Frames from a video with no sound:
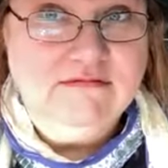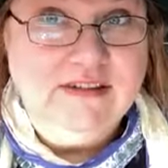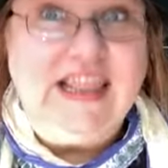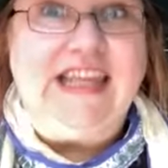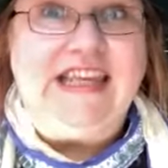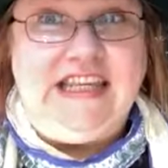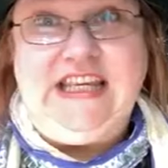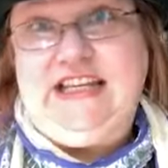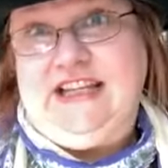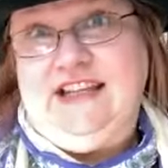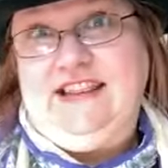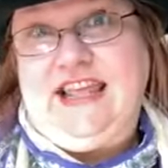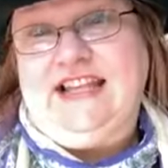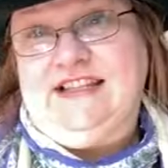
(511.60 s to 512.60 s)
They eat it.
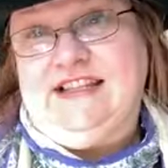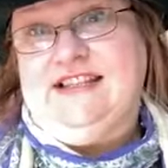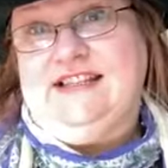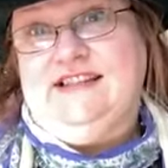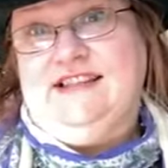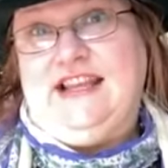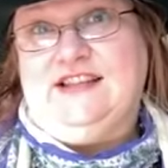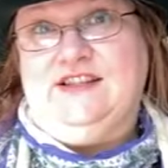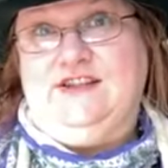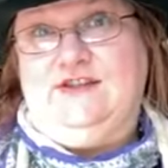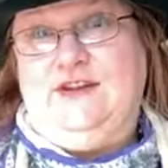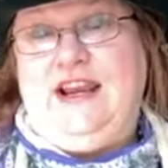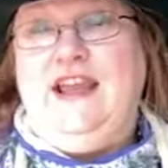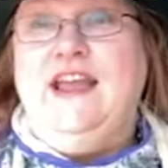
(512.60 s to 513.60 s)
That's
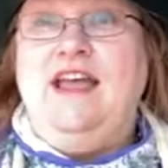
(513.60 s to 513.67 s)
crazy.